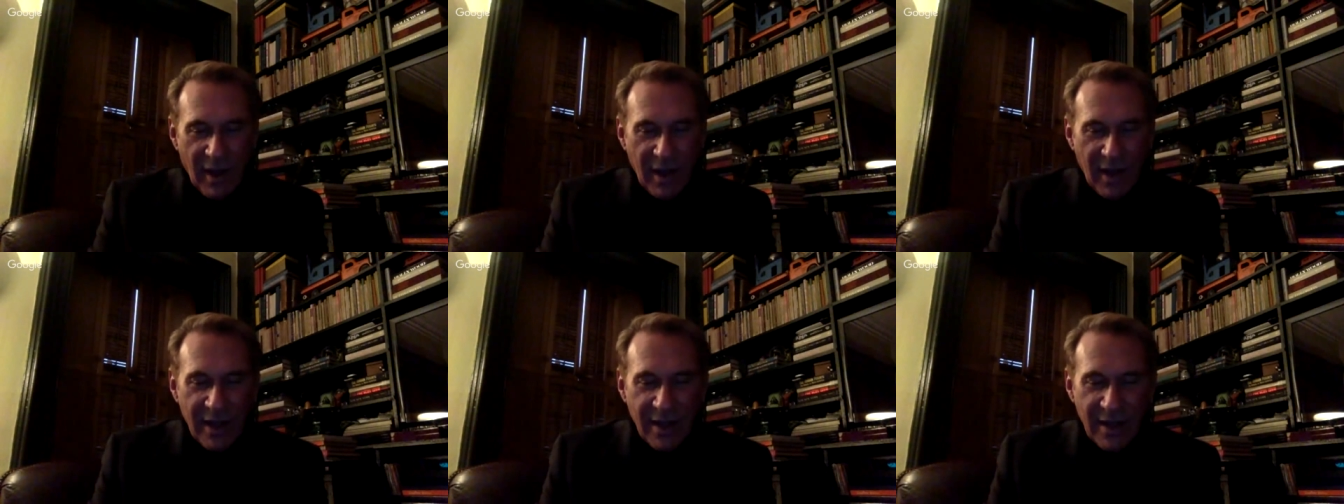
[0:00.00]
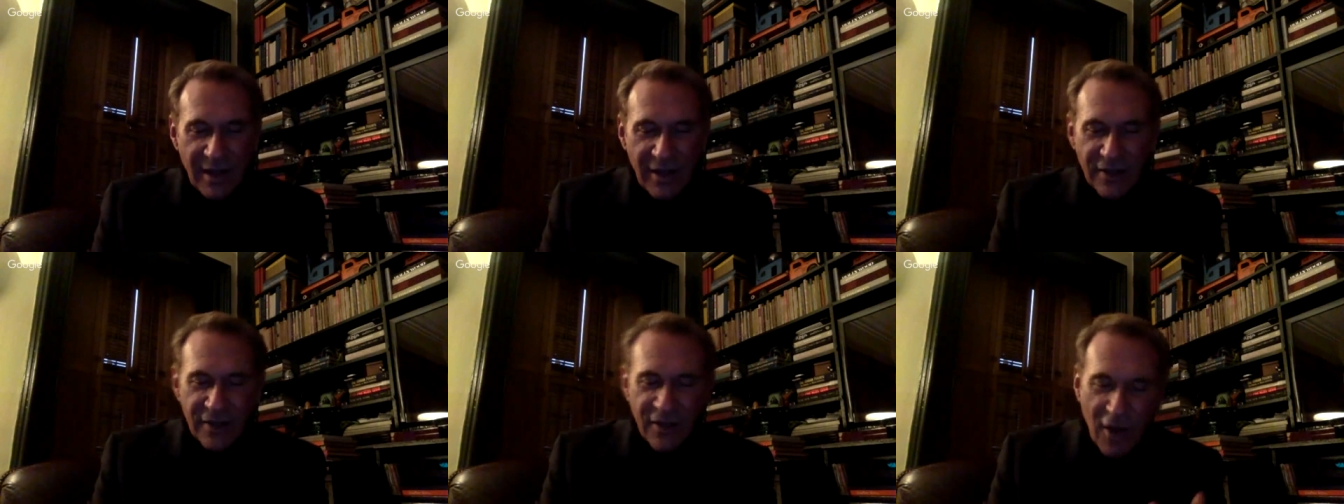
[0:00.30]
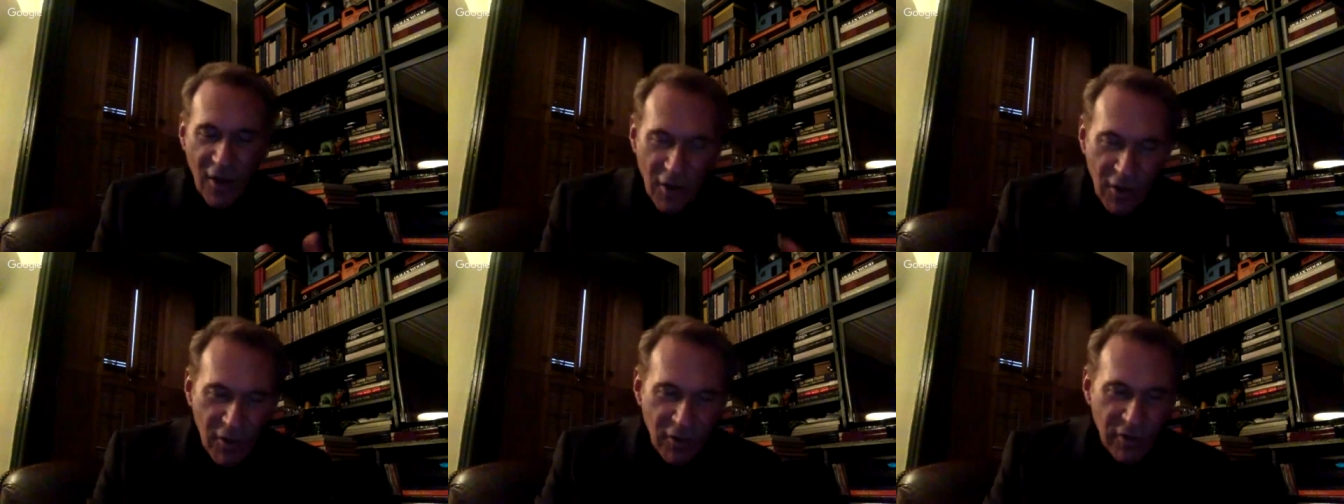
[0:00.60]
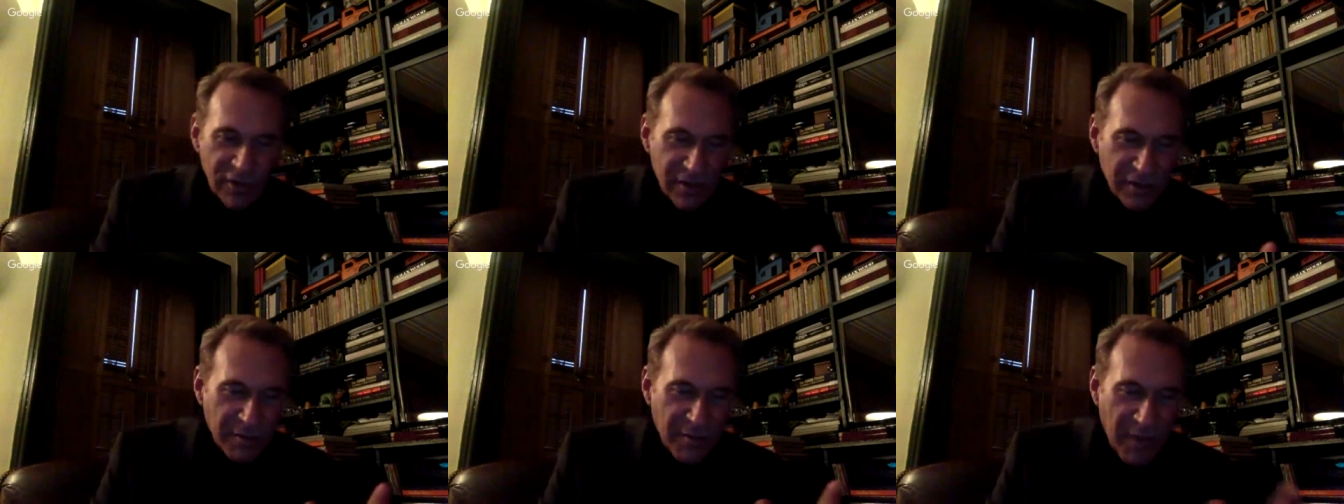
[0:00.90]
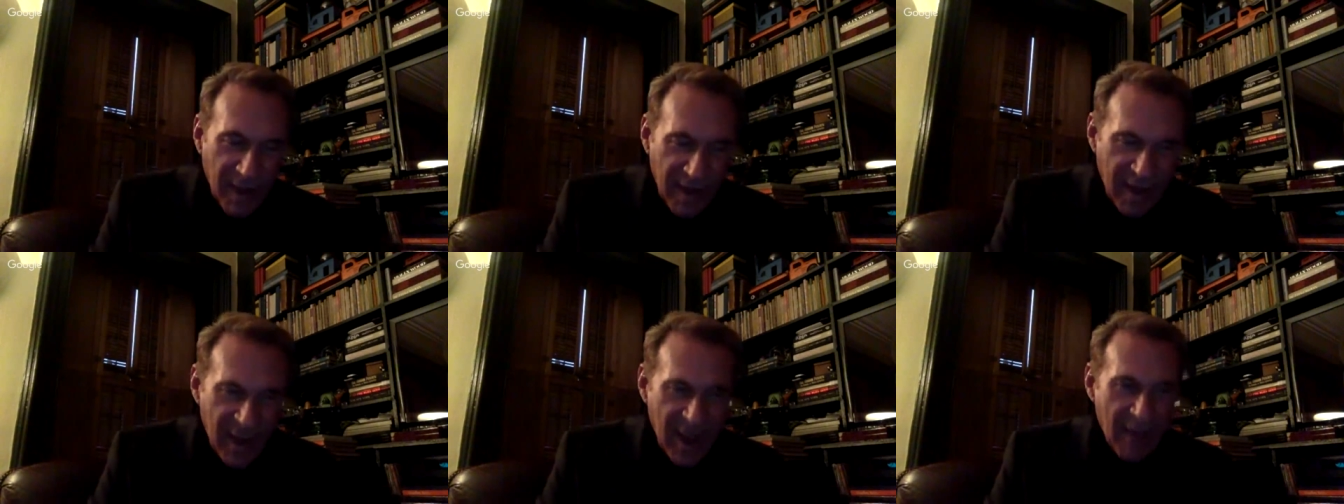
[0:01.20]
in his ode to
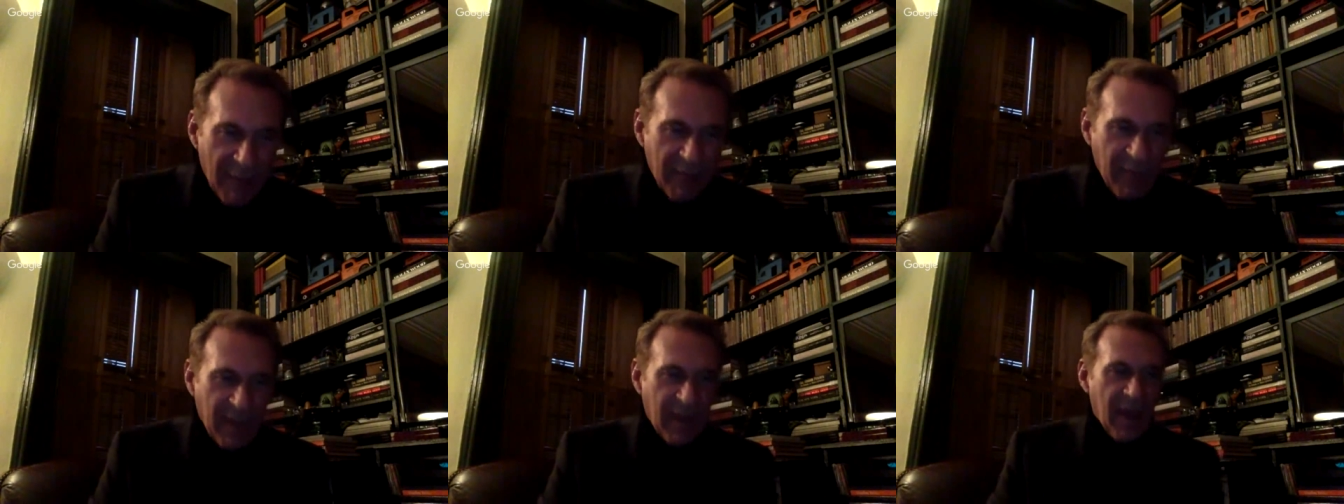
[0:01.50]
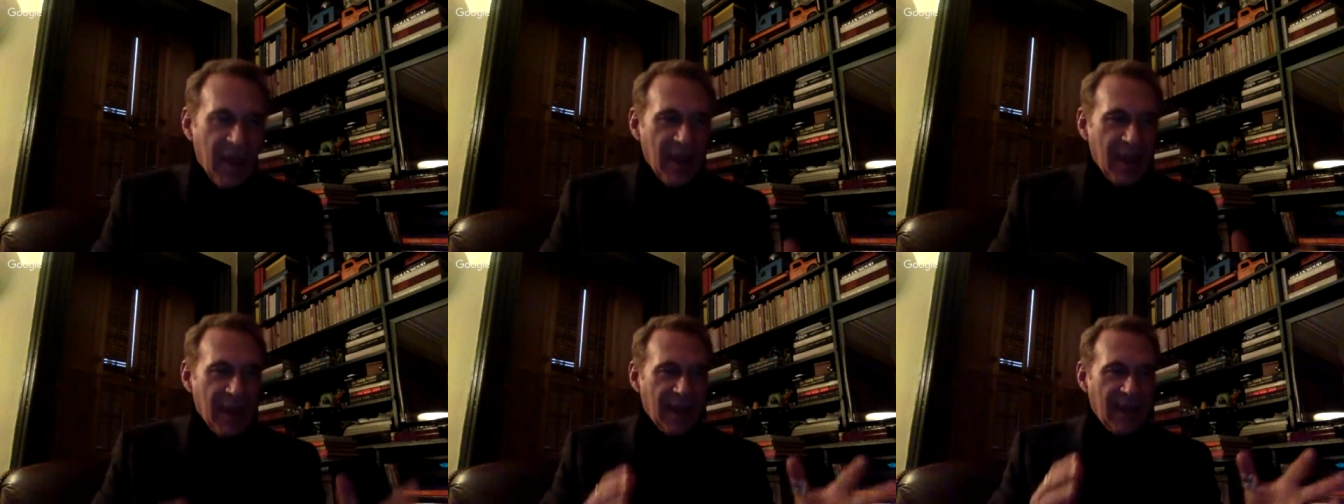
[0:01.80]
Miami,